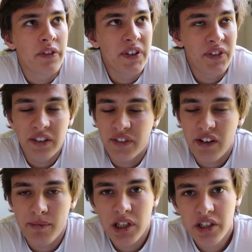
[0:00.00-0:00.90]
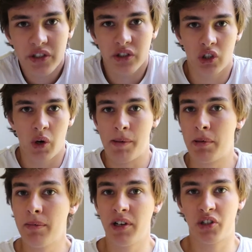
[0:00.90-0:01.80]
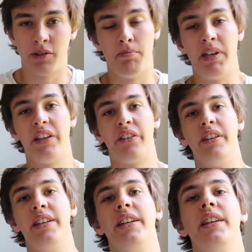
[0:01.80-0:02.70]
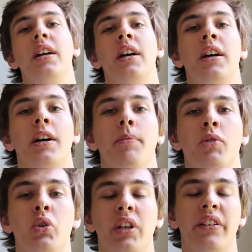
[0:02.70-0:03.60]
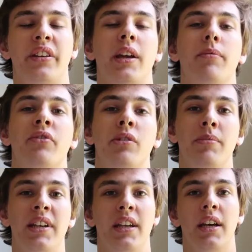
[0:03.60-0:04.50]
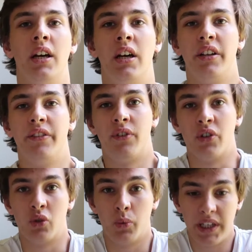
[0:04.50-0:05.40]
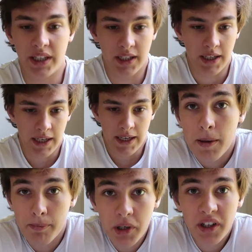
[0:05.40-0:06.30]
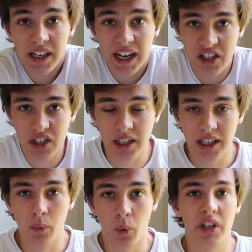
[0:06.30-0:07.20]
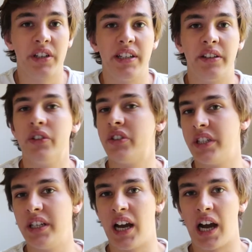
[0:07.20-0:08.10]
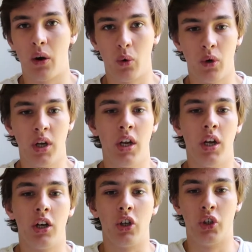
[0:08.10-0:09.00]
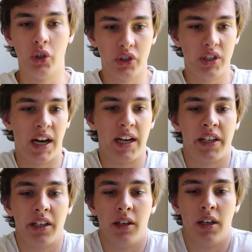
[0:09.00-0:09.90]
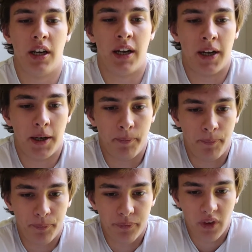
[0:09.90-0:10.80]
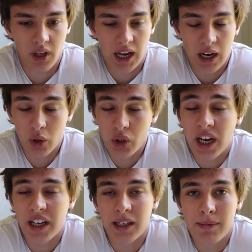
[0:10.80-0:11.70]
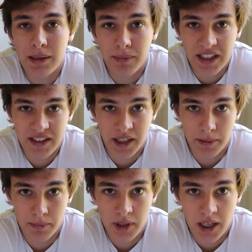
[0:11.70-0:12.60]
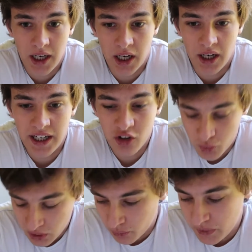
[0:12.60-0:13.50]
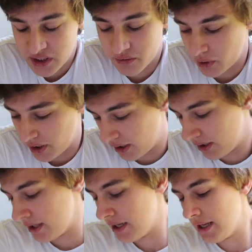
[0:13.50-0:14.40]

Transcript: 55 minutes, so I pretty much beat the shooting time for me the first week. But I actually wanted to see how good I can make my time in 12 weeks of running,